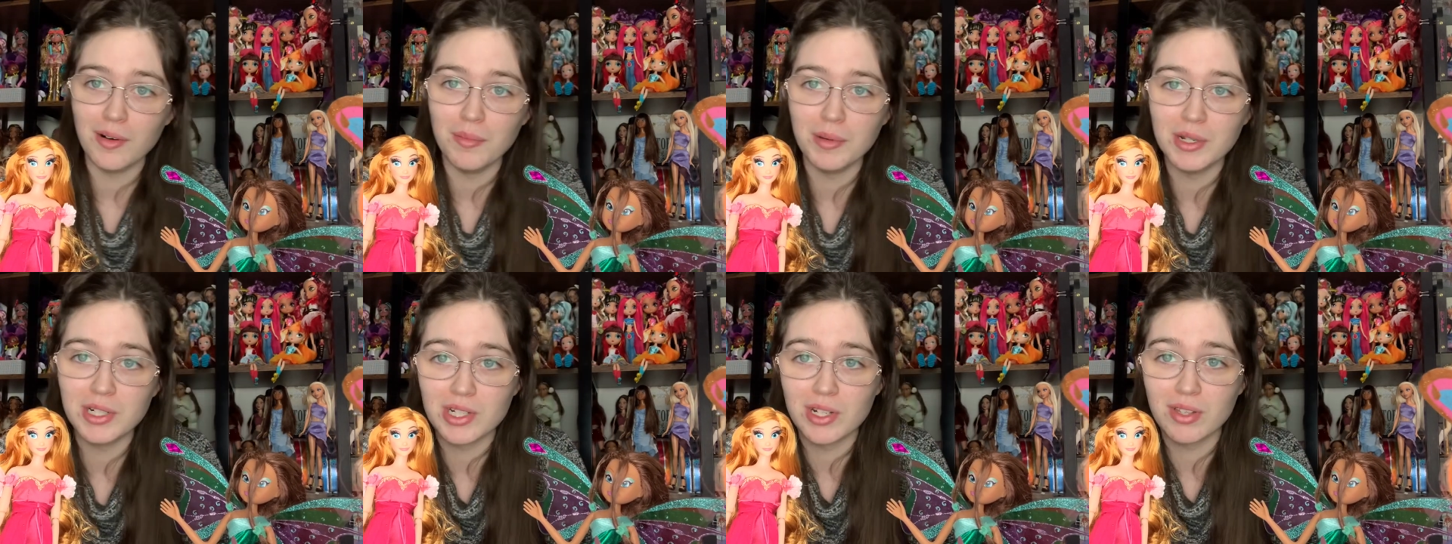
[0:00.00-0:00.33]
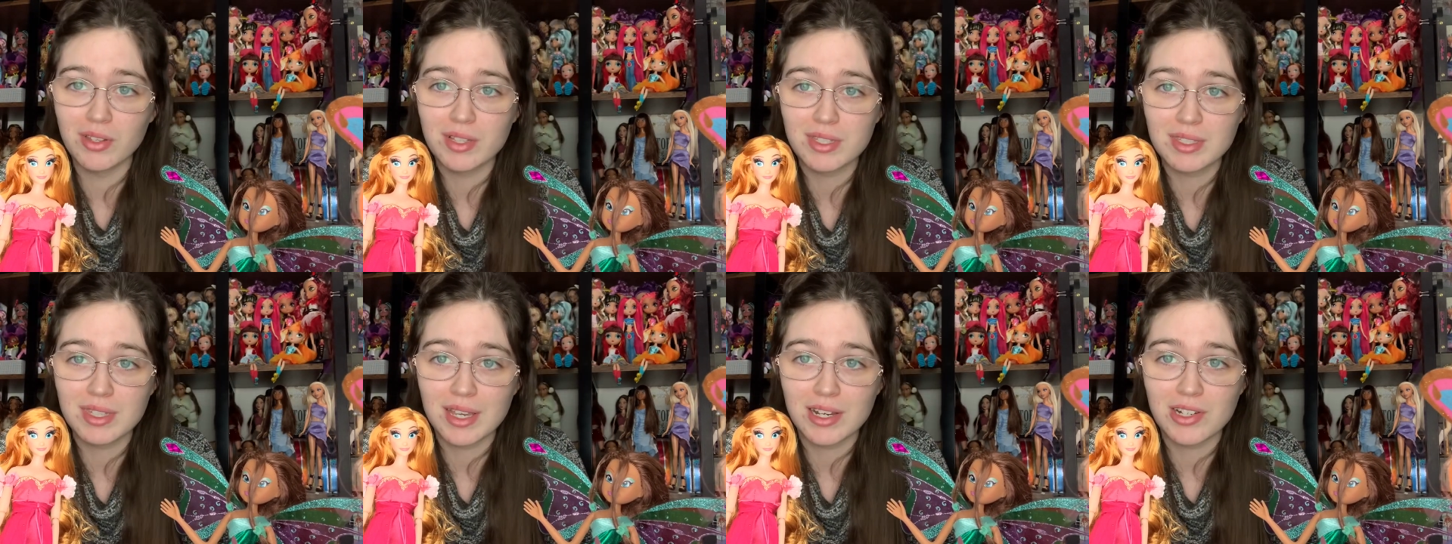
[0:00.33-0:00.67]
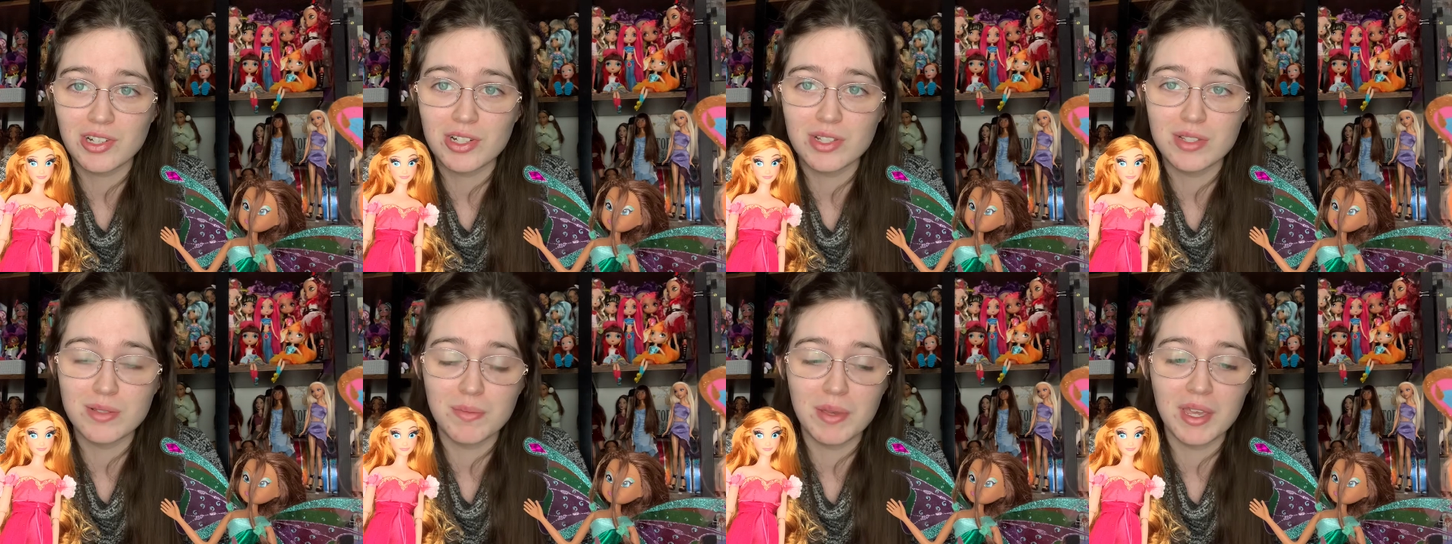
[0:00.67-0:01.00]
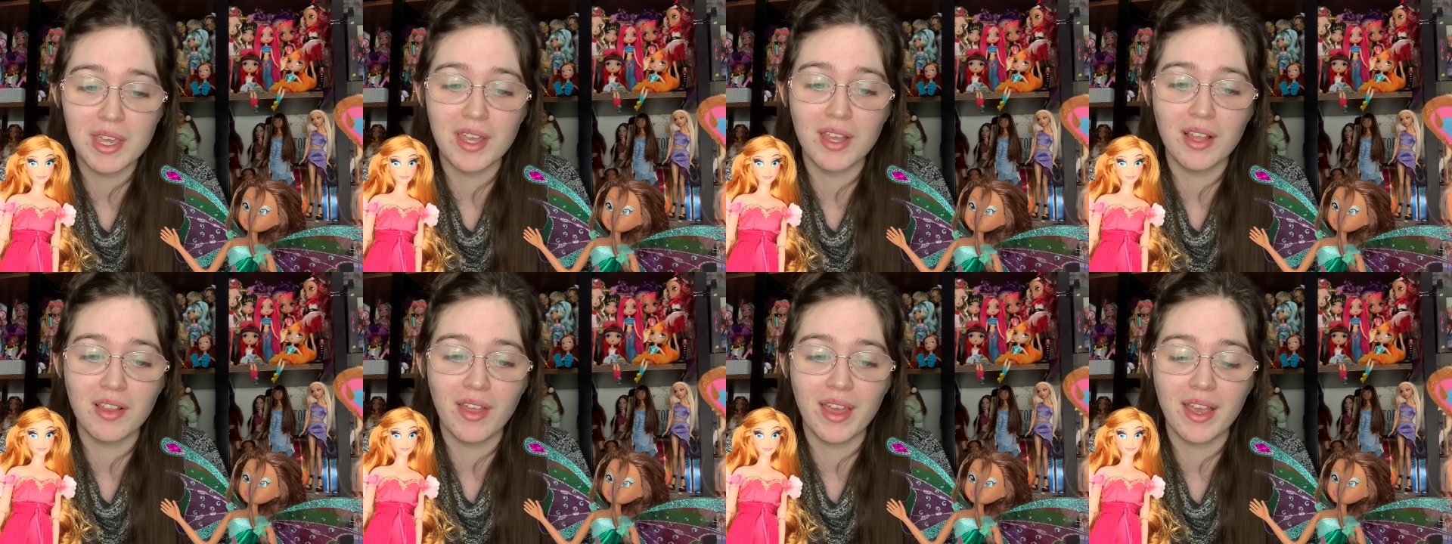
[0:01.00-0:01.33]
but she looks like she's
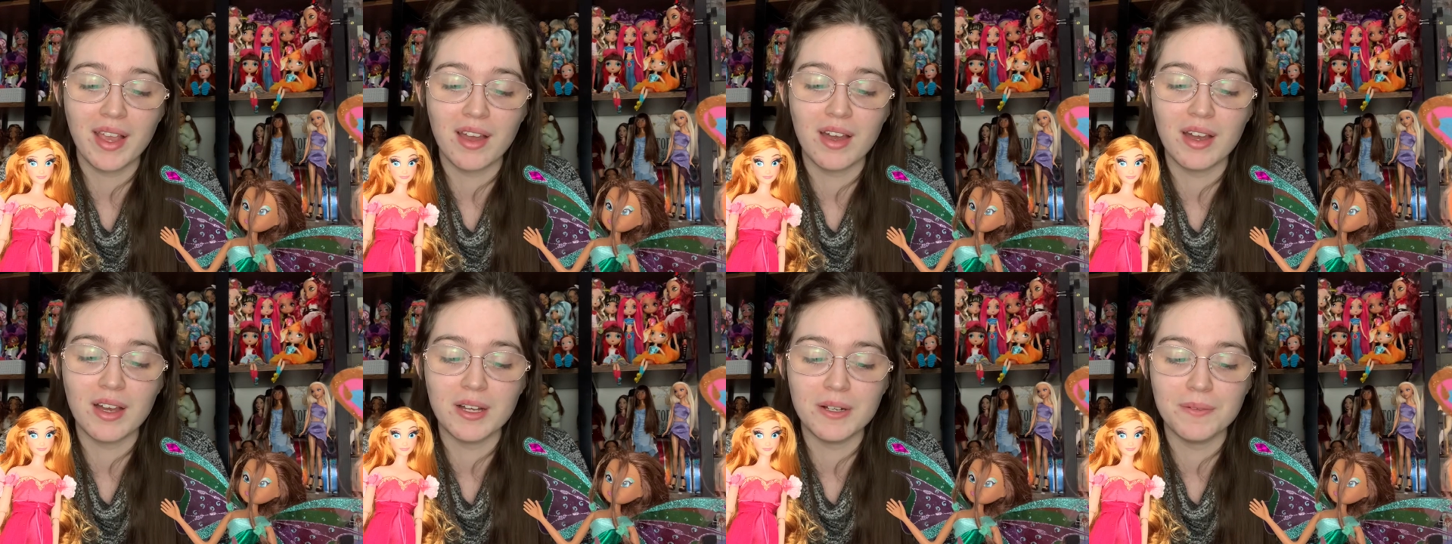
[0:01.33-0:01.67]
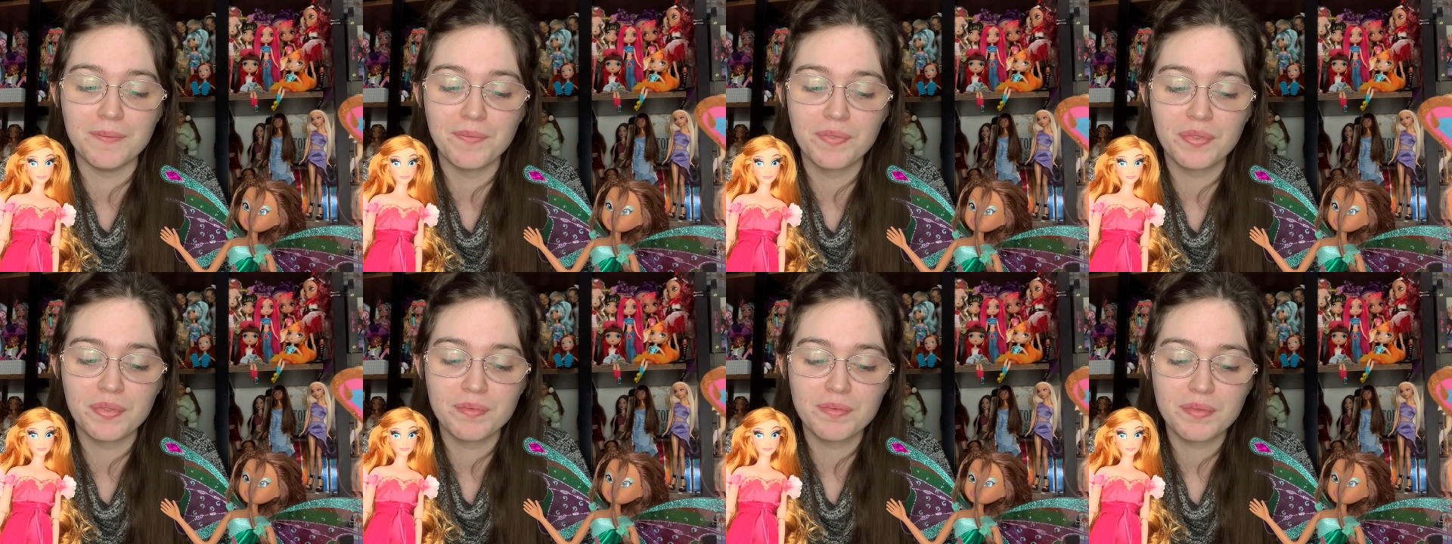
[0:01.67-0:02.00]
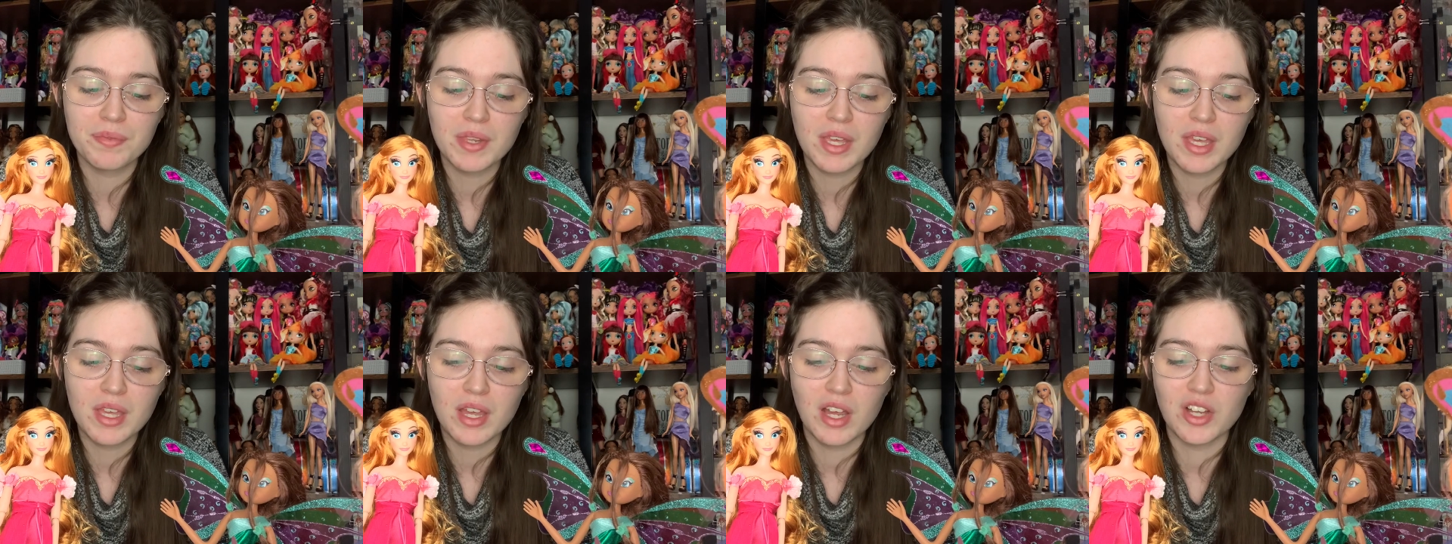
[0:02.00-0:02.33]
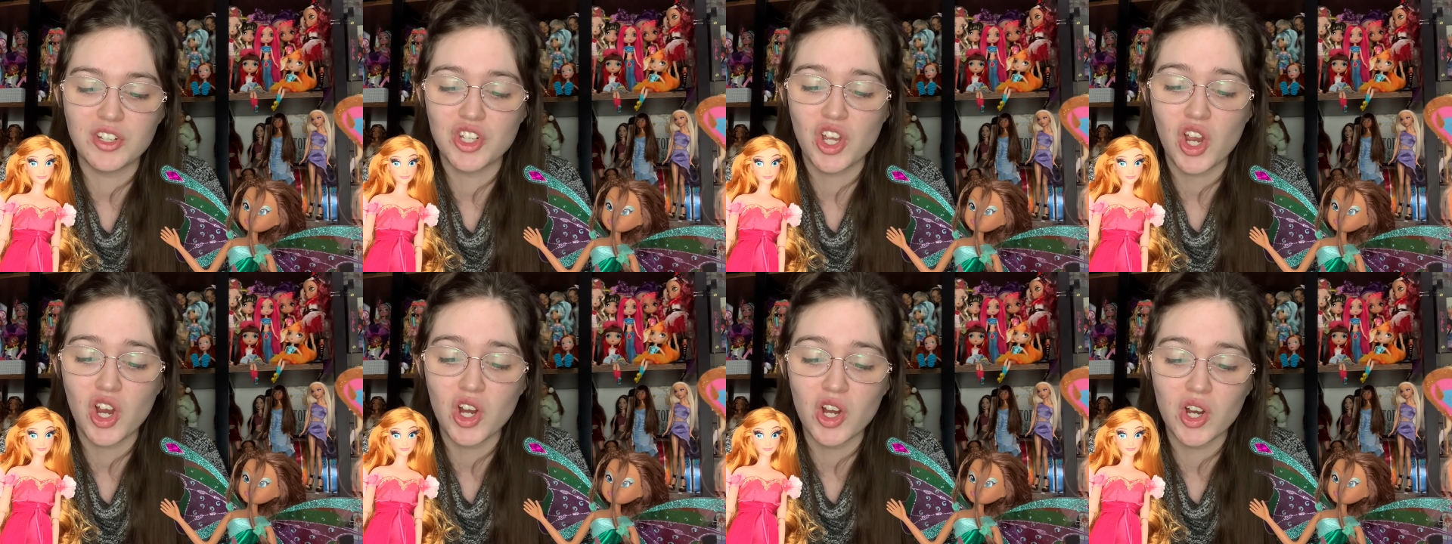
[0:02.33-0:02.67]
being like a um, a
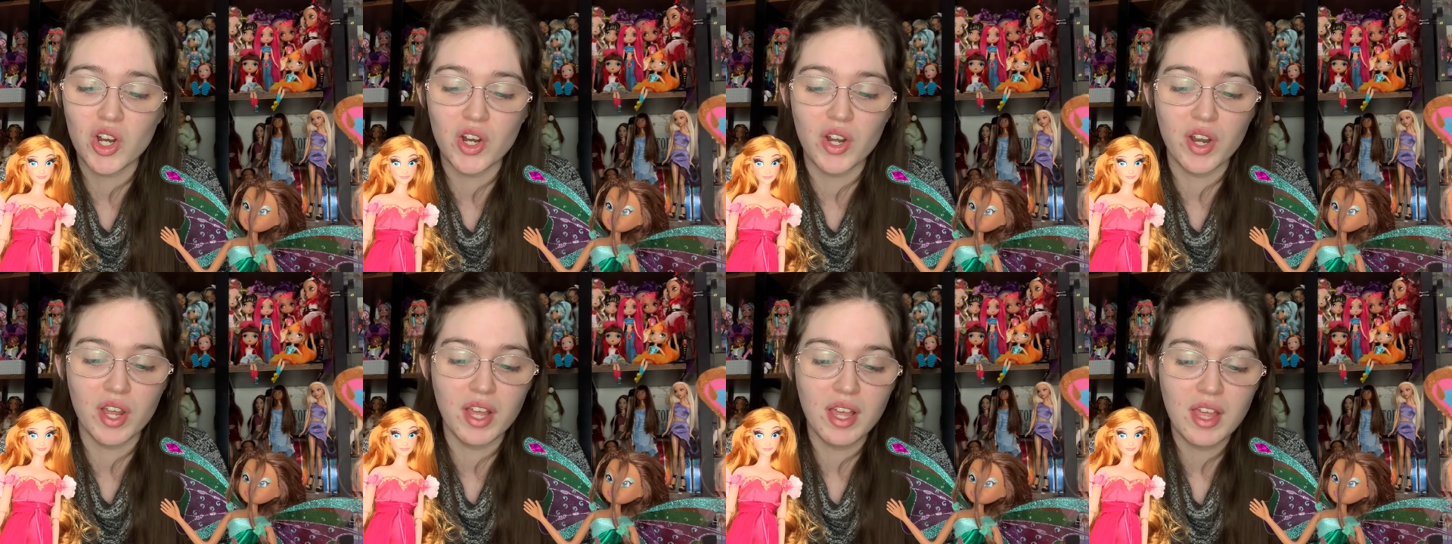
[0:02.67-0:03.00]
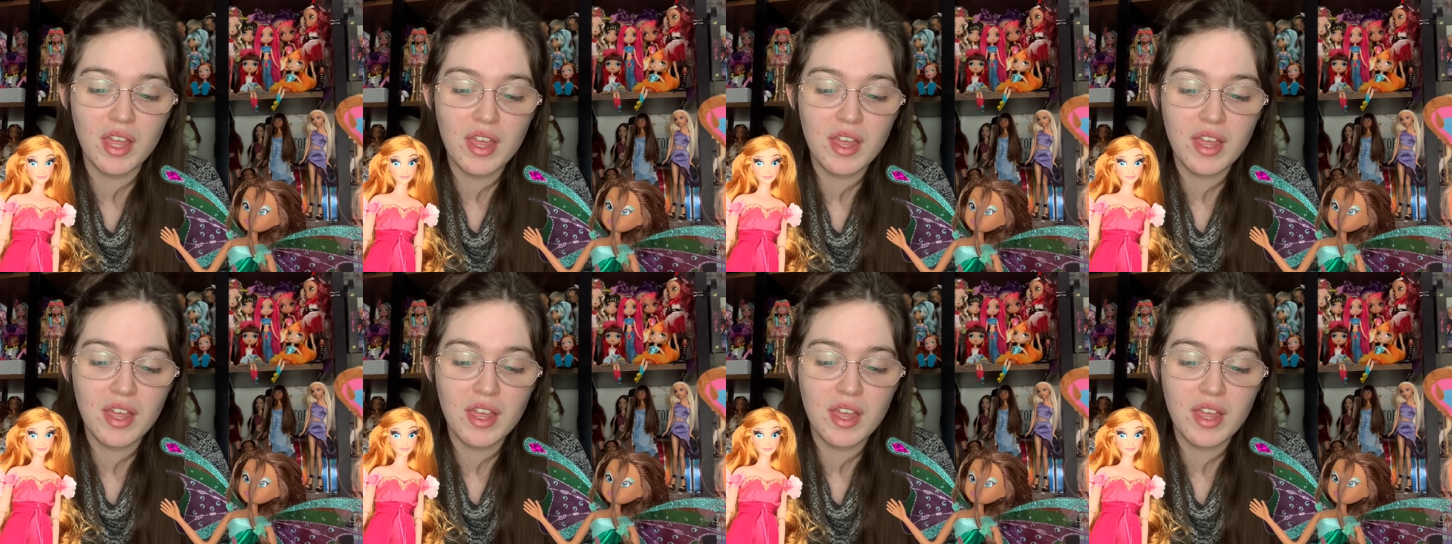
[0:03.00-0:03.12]
turd.